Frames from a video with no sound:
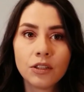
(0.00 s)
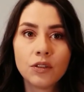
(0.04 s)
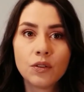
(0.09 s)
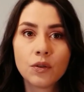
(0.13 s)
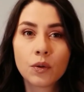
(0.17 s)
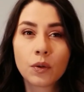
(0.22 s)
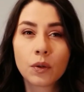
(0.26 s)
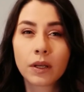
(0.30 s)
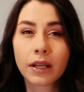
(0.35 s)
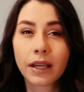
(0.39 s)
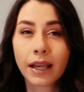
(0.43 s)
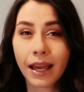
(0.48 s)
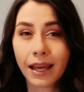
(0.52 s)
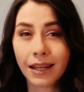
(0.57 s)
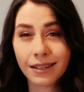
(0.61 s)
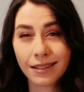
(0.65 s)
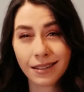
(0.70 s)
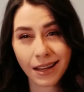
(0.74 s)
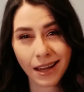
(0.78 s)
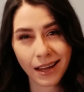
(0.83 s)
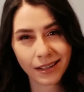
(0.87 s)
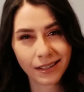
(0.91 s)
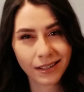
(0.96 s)
You can
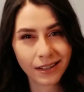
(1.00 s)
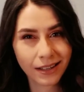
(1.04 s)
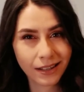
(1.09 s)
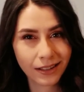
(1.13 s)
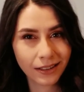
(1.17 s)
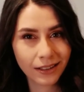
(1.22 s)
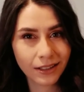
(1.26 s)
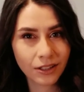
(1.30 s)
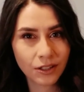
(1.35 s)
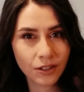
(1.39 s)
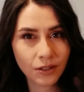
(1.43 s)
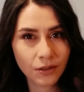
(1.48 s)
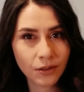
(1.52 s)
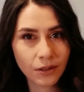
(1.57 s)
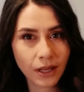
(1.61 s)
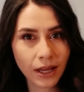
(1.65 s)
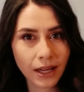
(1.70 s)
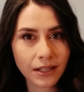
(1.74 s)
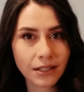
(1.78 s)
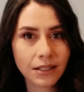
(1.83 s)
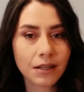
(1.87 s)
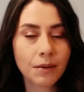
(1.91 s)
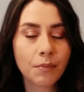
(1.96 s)
technically do
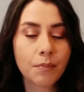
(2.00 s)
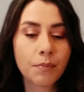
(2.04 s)
that,